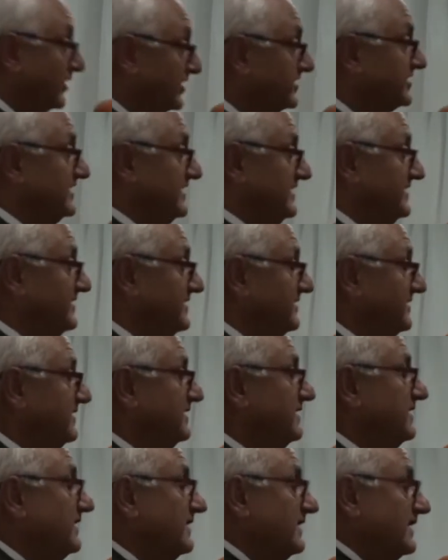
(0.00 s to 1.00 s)
quality.
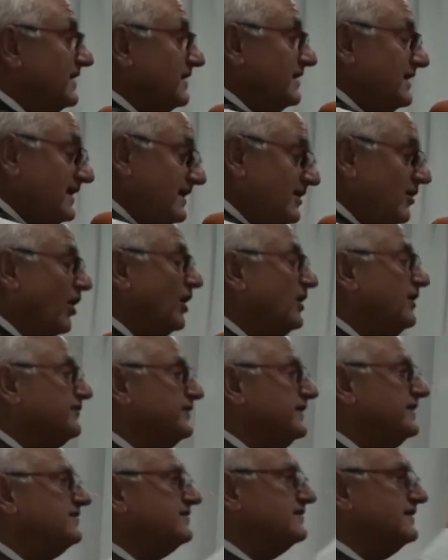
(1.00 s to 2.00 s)
In all
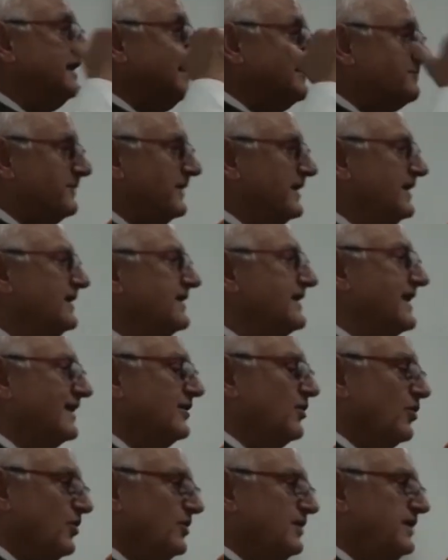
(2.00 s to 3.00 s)
of this, Nepal
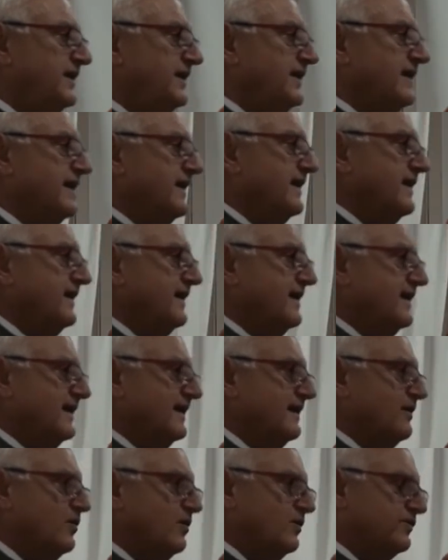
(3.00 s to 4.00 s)
can only
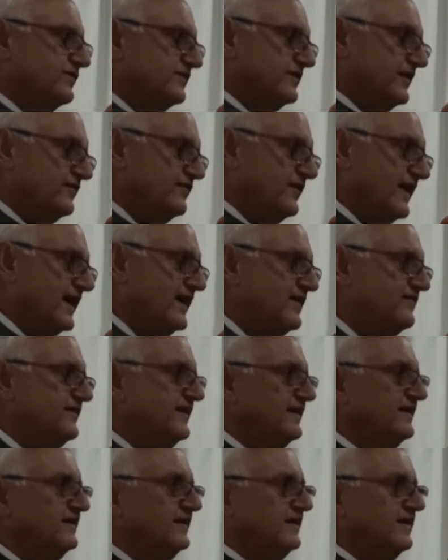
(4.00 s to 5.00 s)

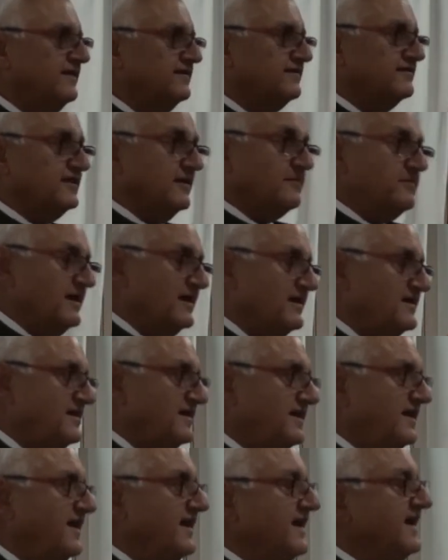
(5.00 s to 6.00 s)
survive in
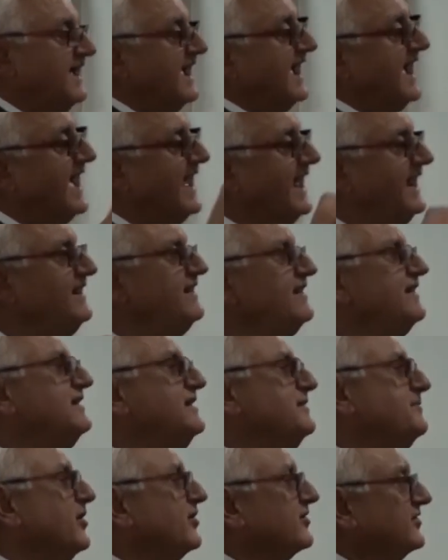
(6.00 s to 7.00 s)
stability and
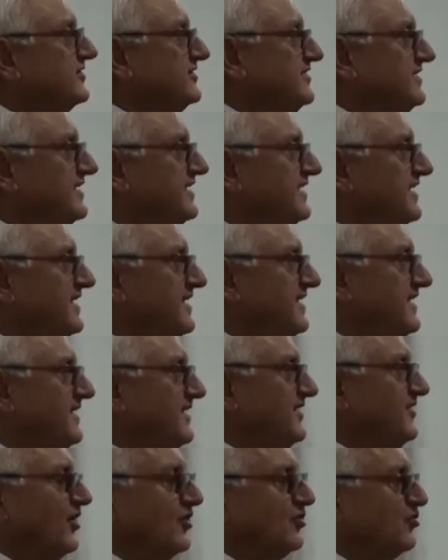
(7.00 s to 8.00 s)
democracy.
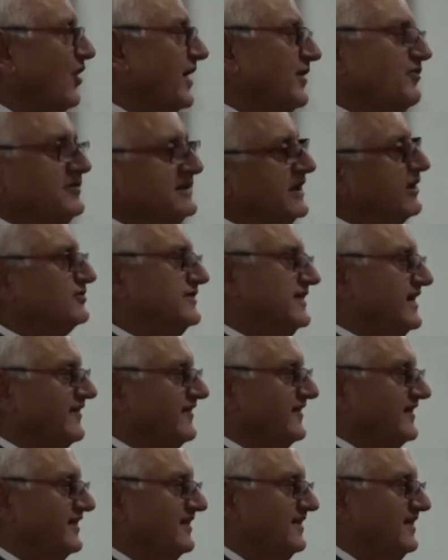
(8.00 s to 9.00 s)
Not one without the
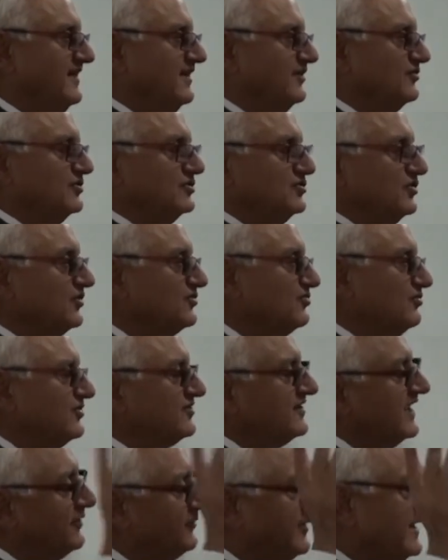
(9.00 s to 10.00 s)
other. So those who
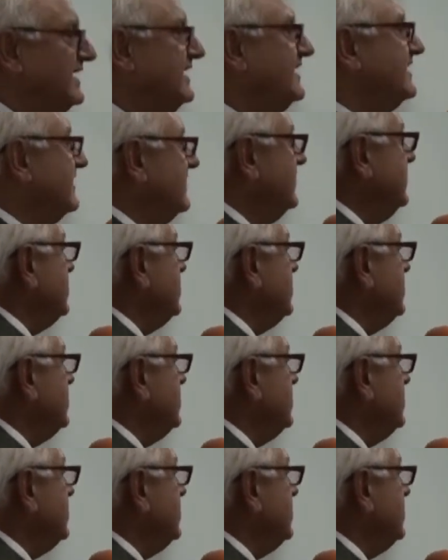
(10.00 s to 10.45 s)
say we need